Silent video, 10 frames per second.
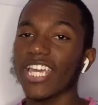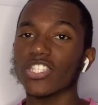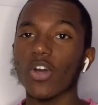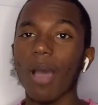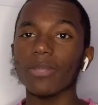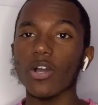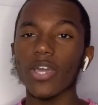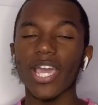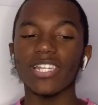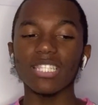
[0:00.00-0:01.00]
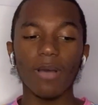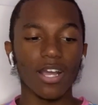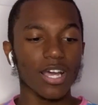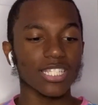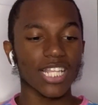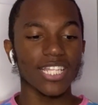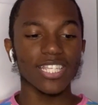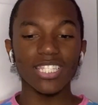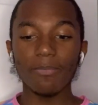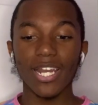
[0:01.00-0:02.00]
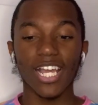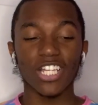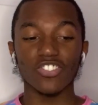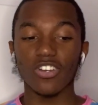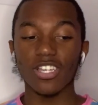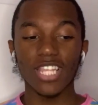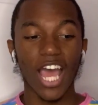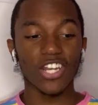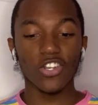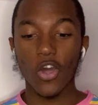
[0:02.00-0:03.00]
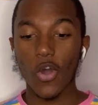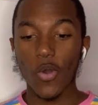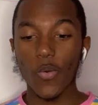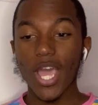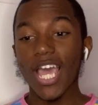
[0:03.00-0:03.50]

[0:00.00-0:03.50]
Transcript: so I'm like, okay, this is my cousin, like this somebody I trust, I know,